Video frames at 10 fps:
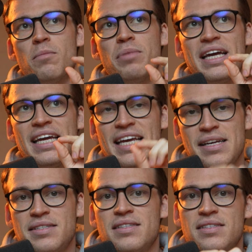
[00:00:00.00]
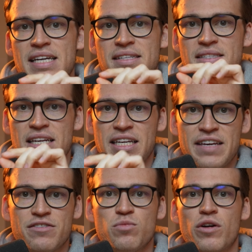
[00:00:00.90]
but it is in the sense that it
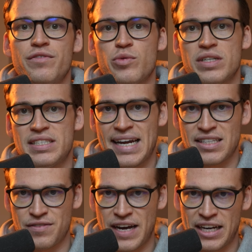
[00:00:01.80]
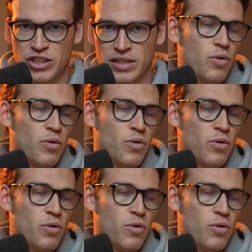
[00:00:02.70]
gives more viewer satisfaction.